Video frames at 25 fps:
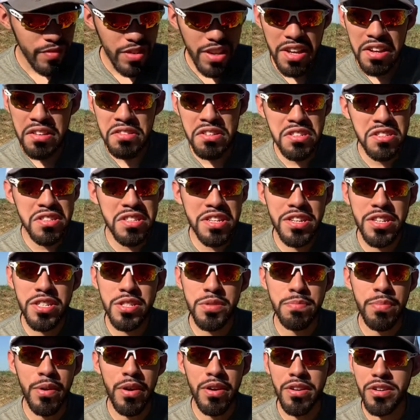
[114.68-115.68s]
And this thing is
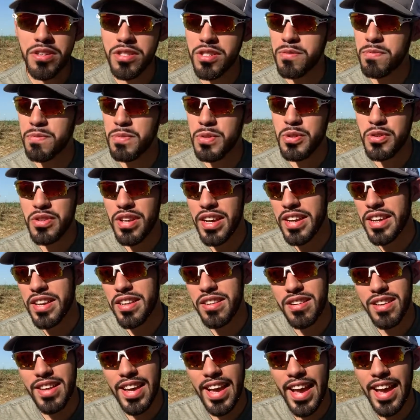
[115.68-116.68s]
butter smooth. I
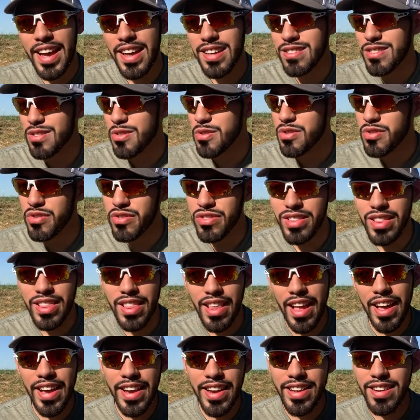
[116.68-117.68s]
can cast those
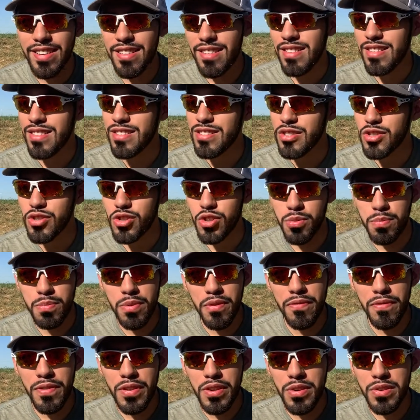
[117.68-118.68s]
light super
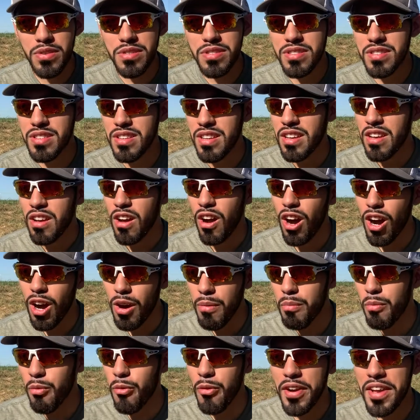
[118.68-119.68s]
flukes
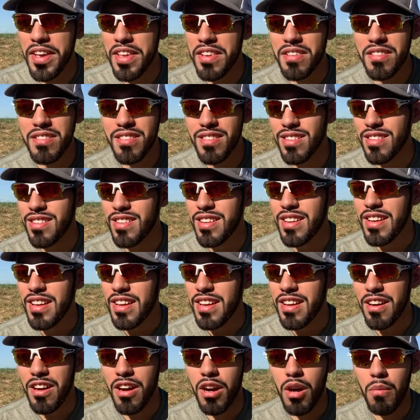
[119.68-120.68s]
upwind
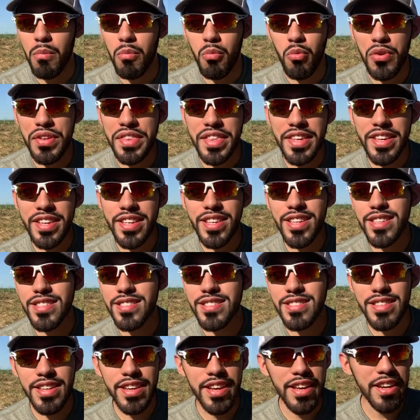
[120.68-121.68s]
with
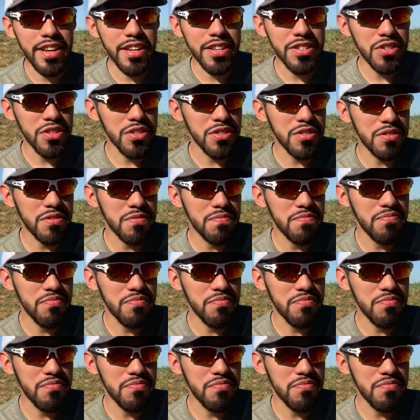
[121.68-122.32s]
ease, and it's